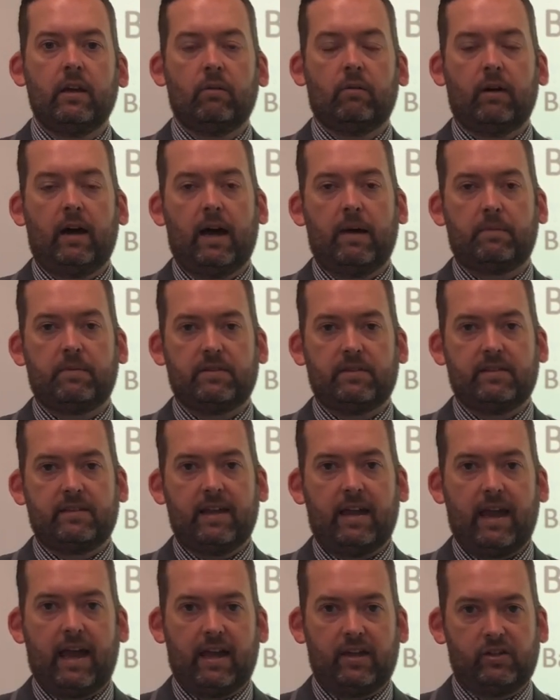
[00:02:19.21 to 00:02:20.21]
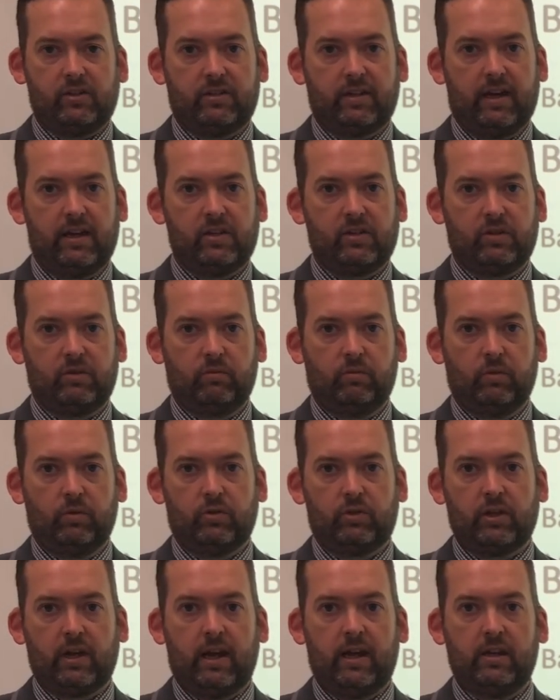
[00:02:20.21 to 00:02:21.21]
what happens is that agitation will
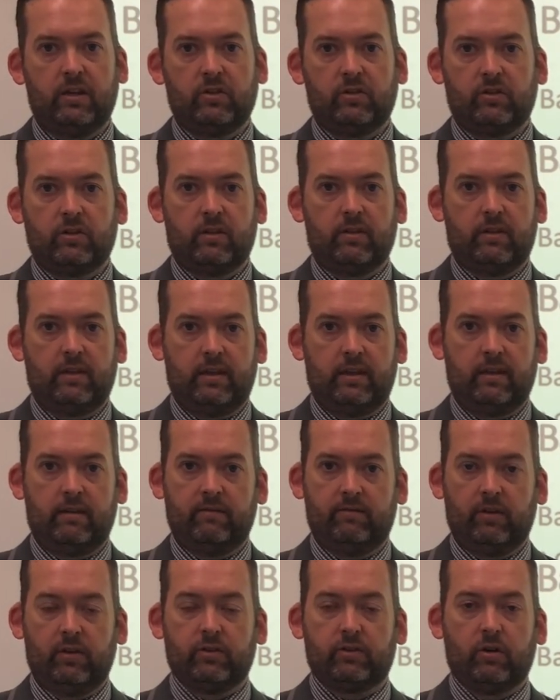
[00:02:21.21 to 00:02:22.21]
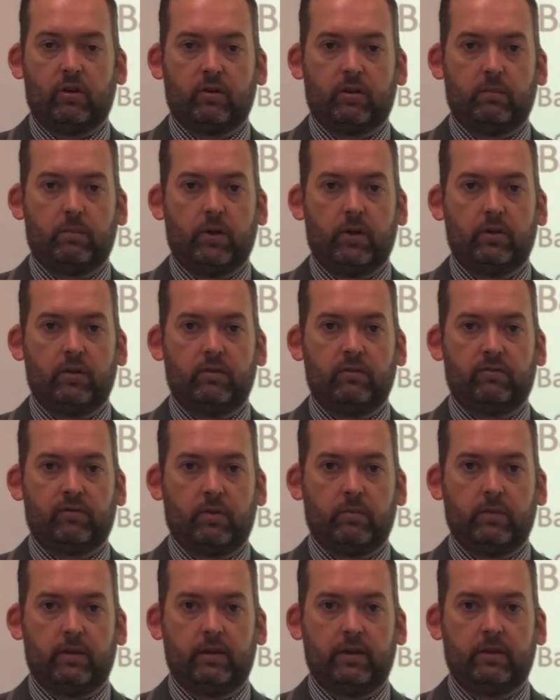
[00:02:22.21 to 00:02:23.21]
change the volatile component
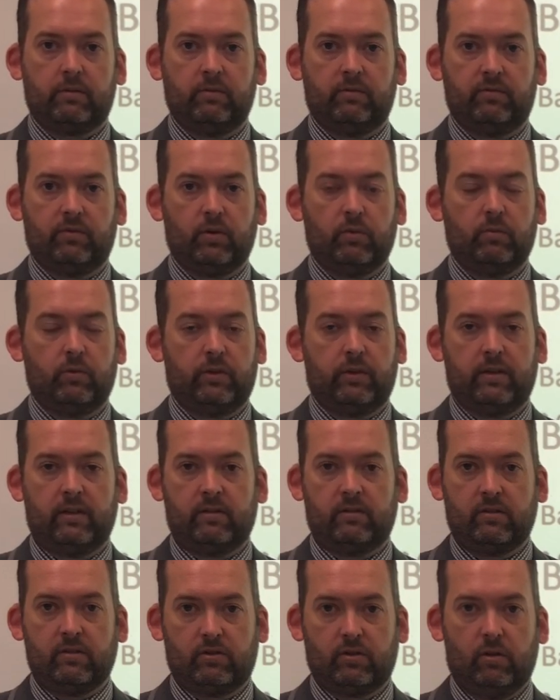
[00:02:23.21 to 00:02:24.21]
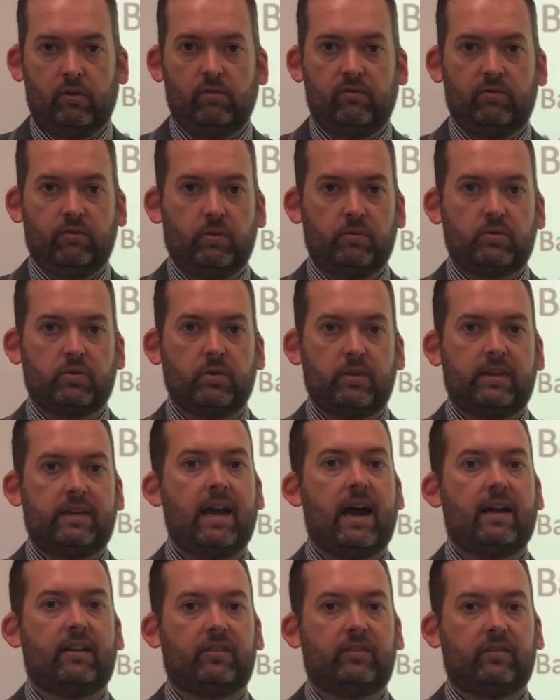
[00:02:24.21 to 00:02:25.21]
from the liquid form or the dissolved form to a
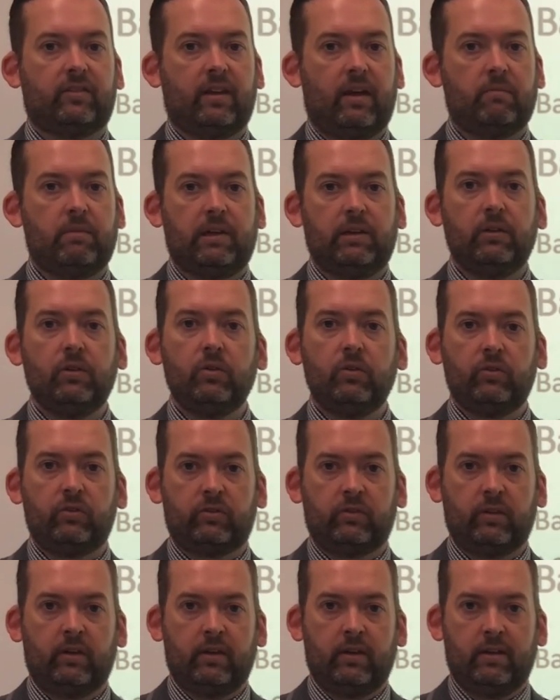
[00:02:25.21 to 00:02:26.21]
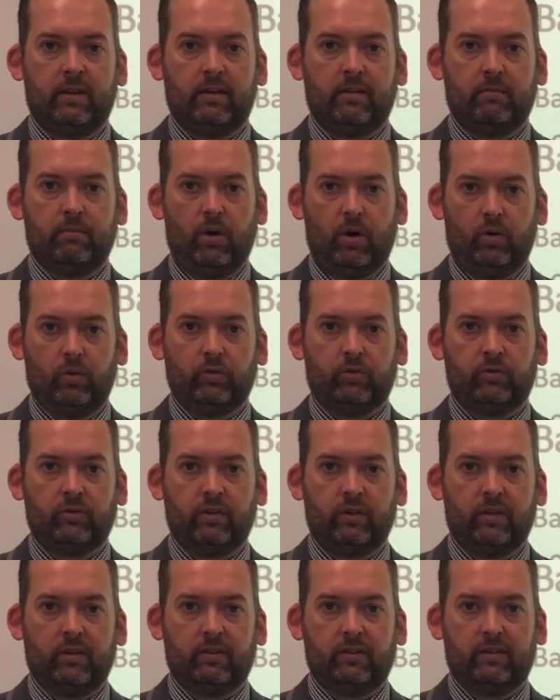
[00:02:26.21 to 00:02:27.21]
gas, and we lose moles.
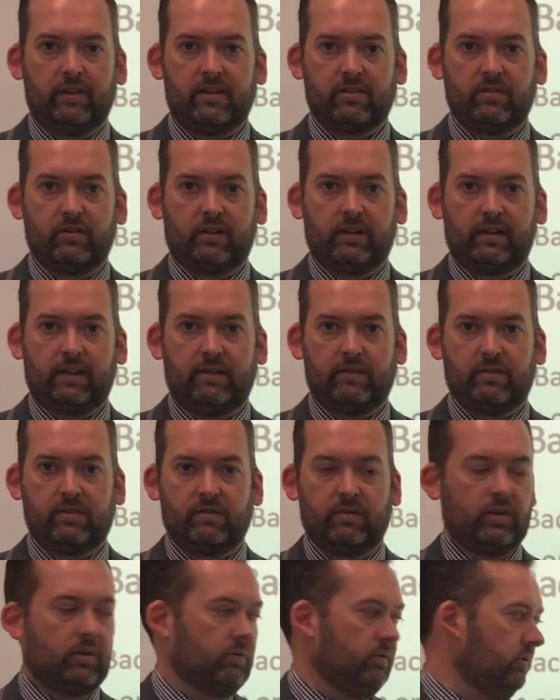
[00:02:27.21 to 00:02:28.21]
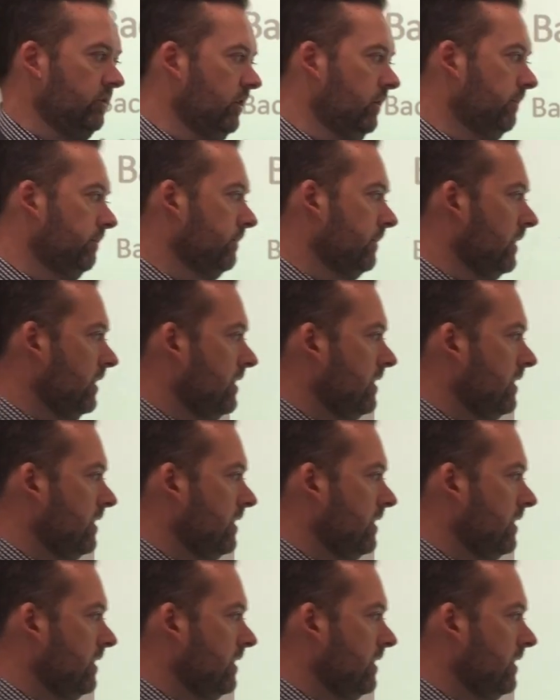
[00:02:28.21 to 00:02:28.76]
So that's not going to give us a very good result.